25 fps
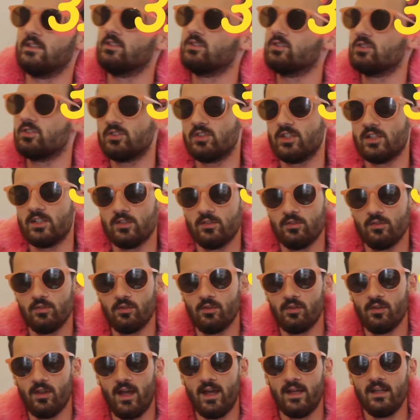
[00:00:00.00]
Just
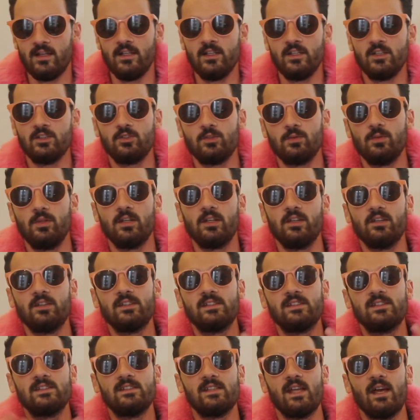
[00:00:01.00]
ignore that. So we look at the
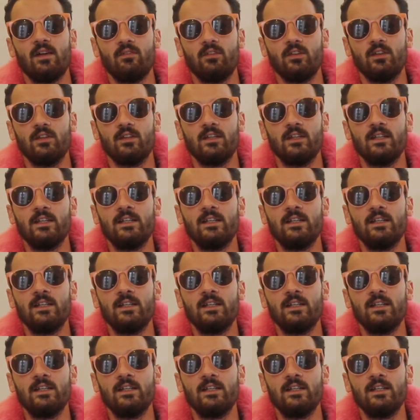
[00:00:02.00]
7.